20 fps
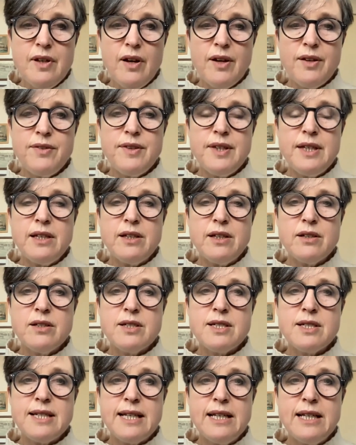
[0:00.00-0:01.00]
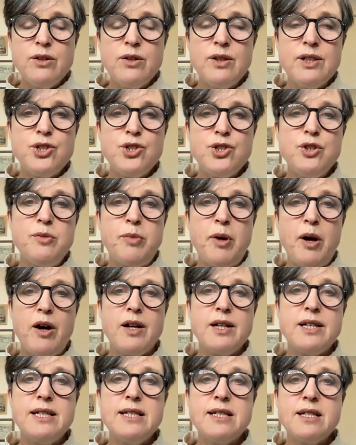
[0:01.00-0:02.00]
I think single issue
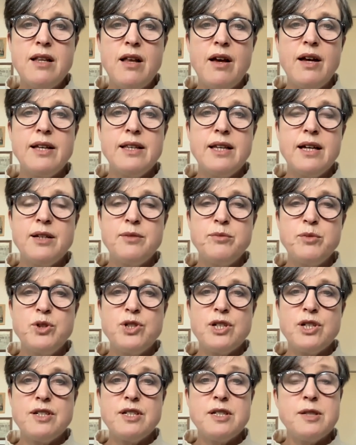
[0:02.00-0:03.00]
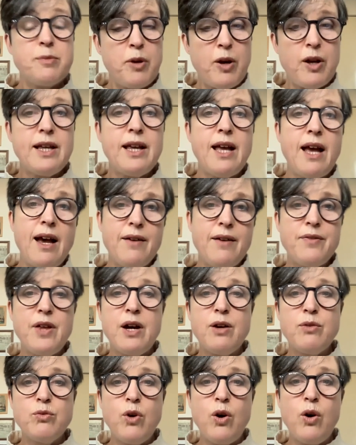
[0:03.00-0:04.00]
parties like the Animal Justice Party have
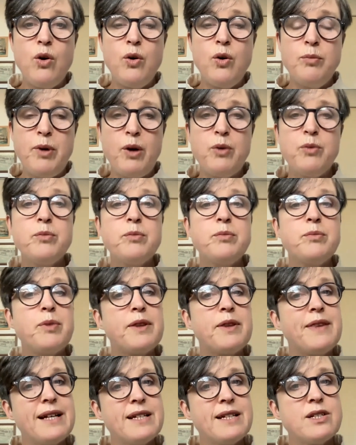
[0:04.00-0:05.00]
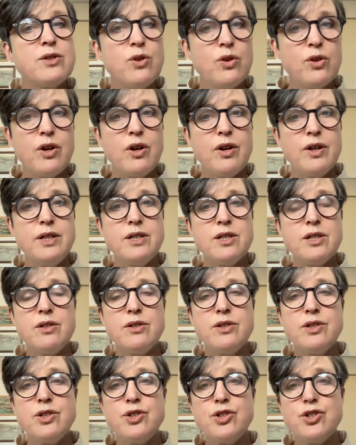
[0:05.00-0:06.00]
that role, but but that's not going
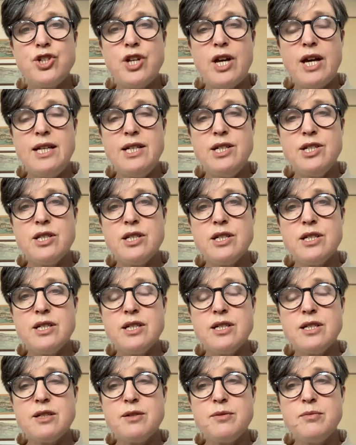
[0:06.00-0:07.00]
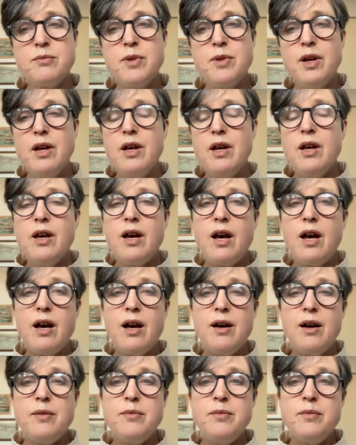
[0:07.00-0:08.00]
to change the system
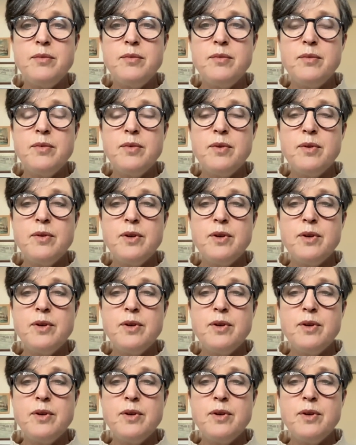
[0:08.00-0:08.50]
um,